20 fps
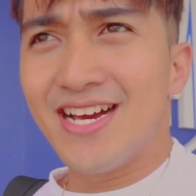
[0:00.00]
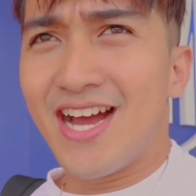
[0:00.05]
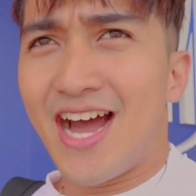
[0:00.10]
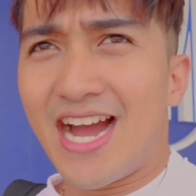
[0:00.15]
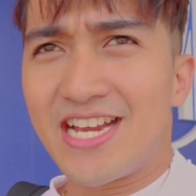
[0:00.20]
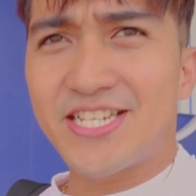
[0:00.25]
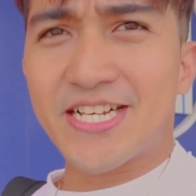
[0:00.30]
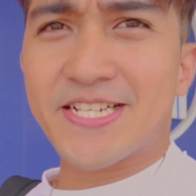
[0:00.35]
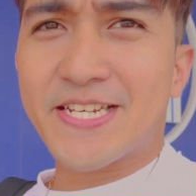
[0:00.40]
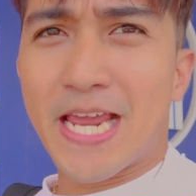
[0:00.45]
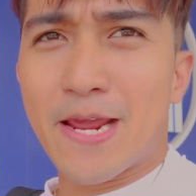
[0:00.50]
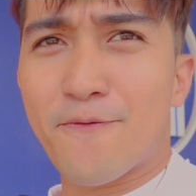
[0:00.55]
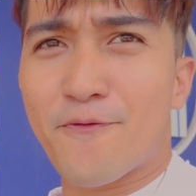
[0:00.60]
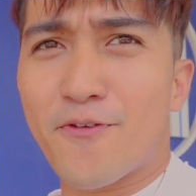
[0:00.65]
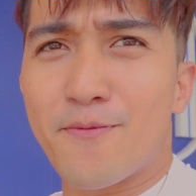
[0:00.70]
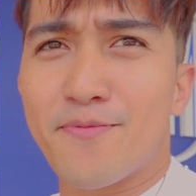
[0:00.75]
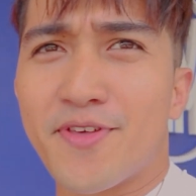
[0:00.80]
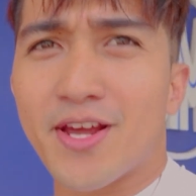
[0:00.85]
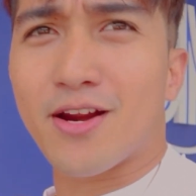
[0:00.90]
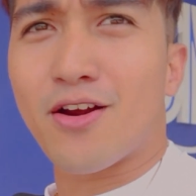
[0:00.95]
I just came
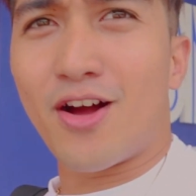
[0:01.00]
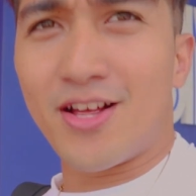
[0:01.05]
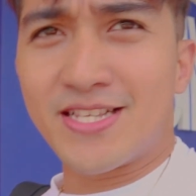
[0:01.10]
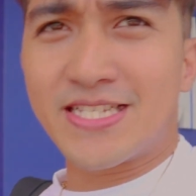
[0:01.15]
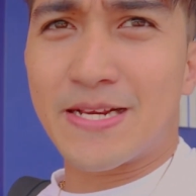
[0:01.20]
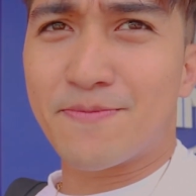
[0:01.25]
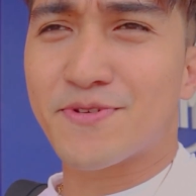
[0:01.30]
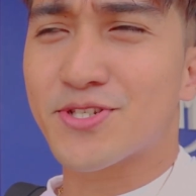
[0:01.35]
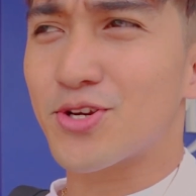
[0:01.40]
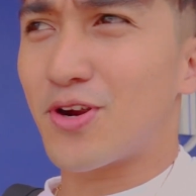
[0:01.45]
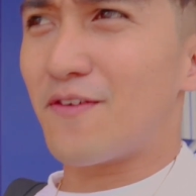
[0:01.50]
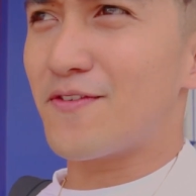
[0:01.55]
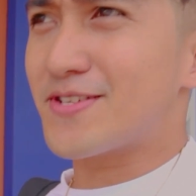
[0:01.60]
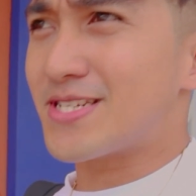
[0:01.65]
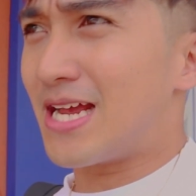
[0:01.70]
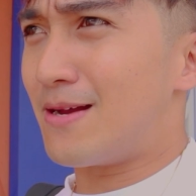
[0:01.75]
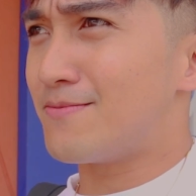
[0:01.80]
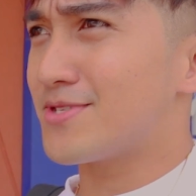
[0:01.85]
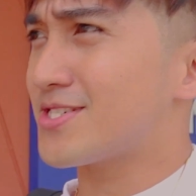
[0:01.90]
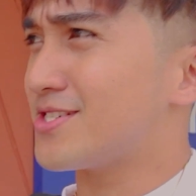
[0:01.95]
from the concept store of
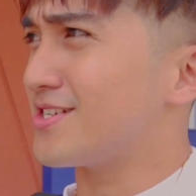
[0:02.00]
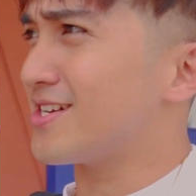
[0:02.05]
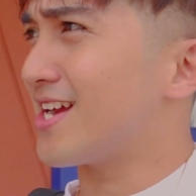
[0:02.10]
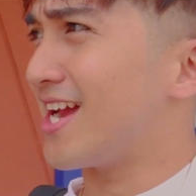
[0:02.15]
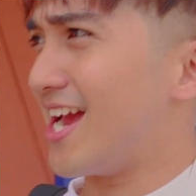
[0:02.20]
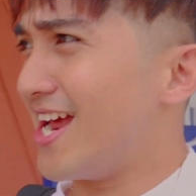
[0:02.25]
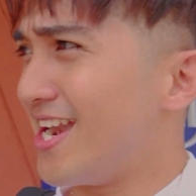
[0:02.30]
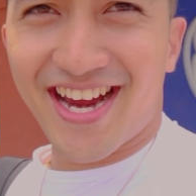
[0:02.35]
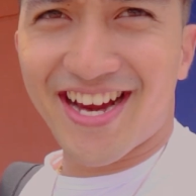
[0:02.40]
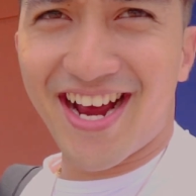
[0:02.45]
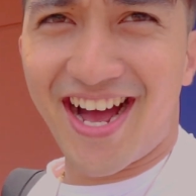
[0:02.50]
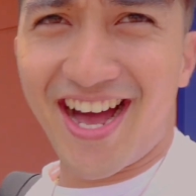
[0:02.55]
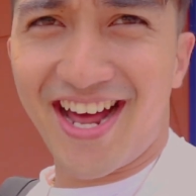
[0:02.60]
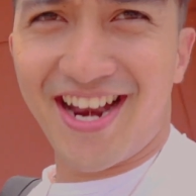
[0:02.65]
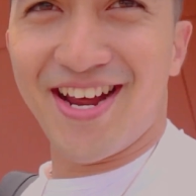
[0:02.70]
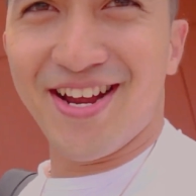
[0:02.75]
Samsung and